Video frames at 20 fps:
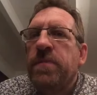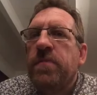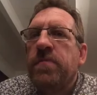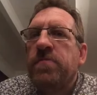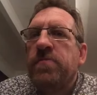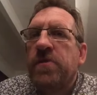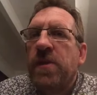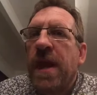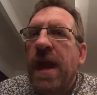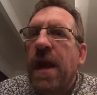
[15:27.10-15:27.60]

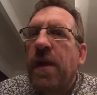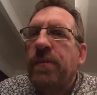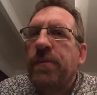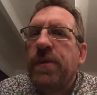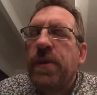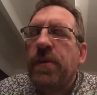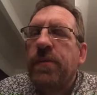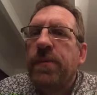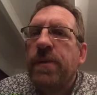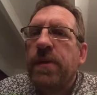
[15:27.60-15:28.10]
to
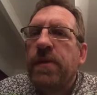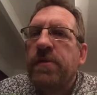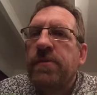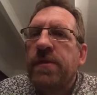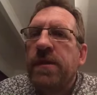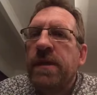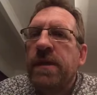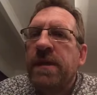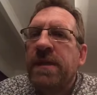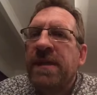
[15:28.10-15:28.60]
help you,
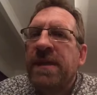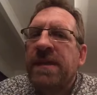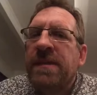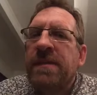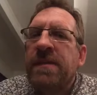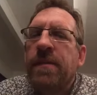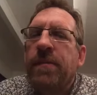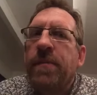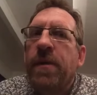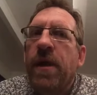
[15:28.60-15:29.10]
because
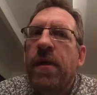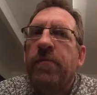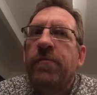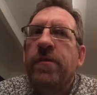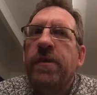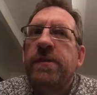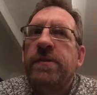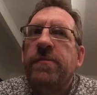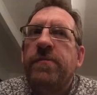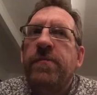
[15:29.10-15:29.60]
the Part
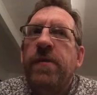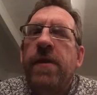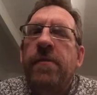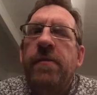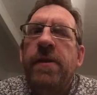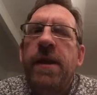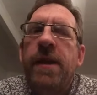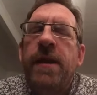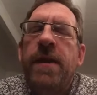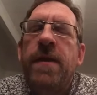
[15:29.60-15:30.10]
3 is a
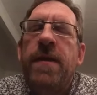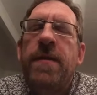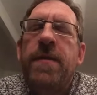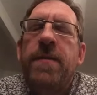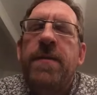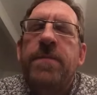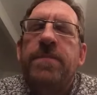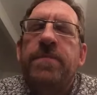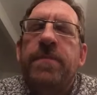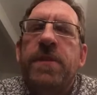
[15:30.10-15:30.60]
very
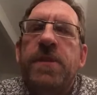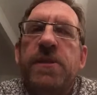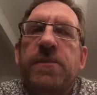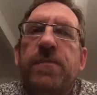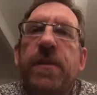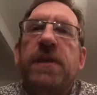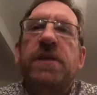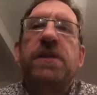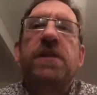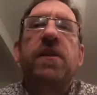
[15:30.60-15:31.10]

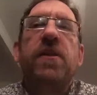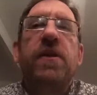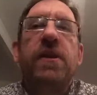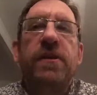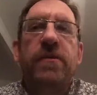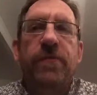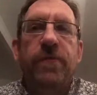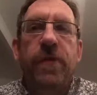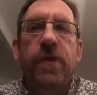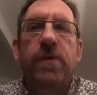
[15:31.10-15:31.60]

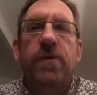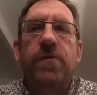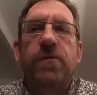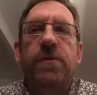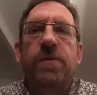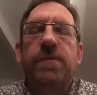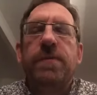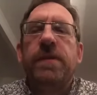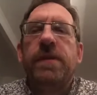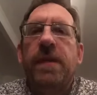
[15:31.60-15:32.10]
specialised
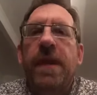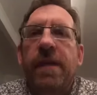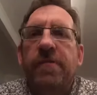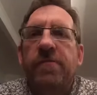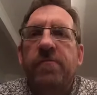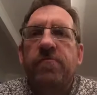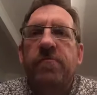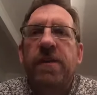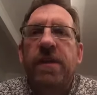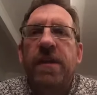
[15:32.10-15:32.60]
field and you
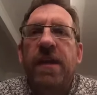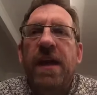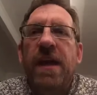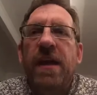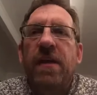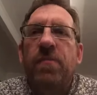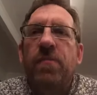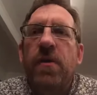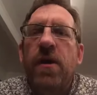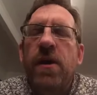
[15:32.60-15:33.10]
have to really know
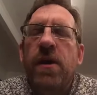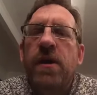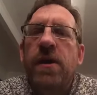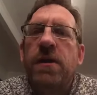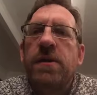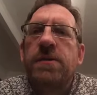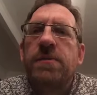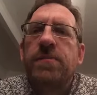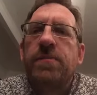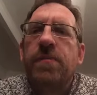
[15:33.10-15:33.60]
how it
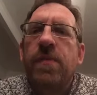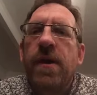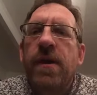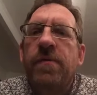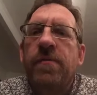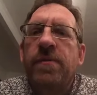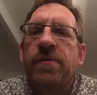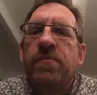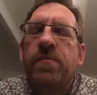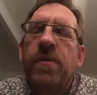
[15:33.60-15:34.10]
works.
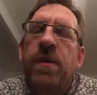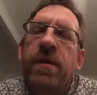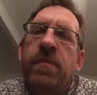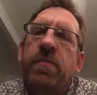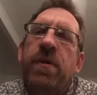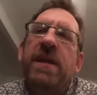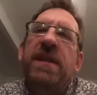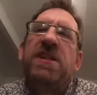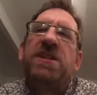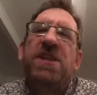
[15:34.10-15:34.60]
Whereas
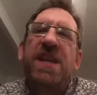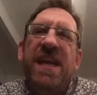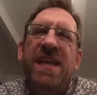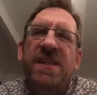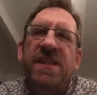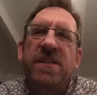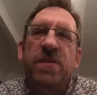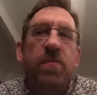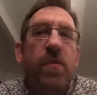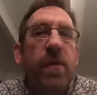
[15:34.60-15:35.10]
when it
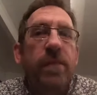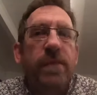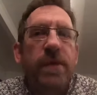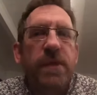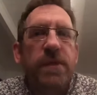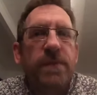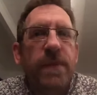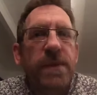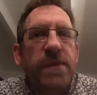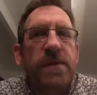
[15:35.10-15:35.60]
changes, it won't
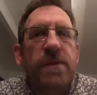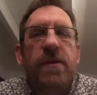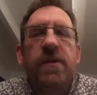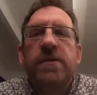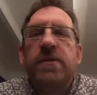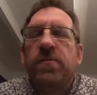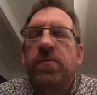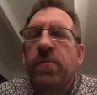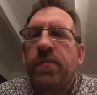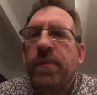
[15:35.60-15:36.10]
be
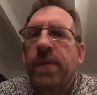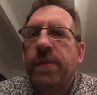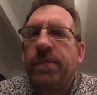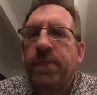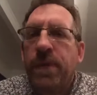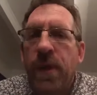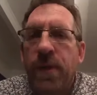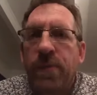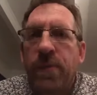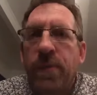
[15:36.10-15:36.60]
specialised, it will be
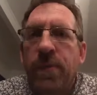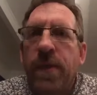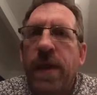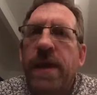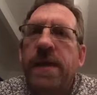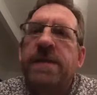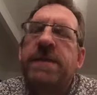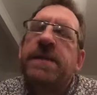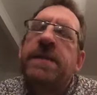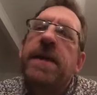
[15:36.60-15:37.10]
pupil
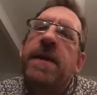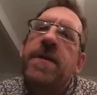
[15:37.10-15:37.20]
based.